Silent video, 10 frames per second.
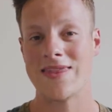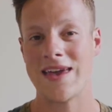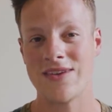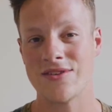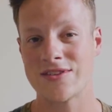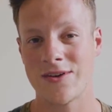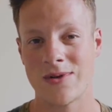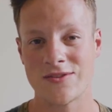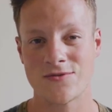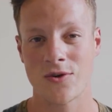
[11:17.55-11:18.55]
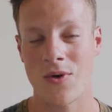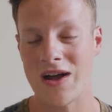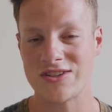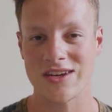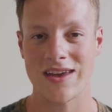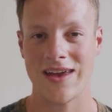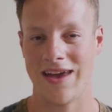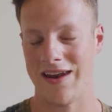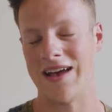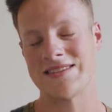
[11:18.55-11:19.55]
Thank you so much for watching,
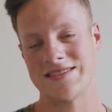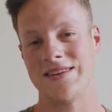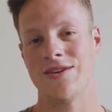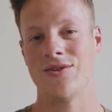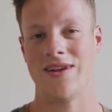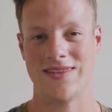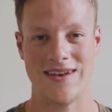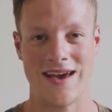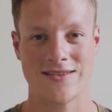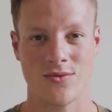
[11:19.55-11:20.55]
and I'll see you in the next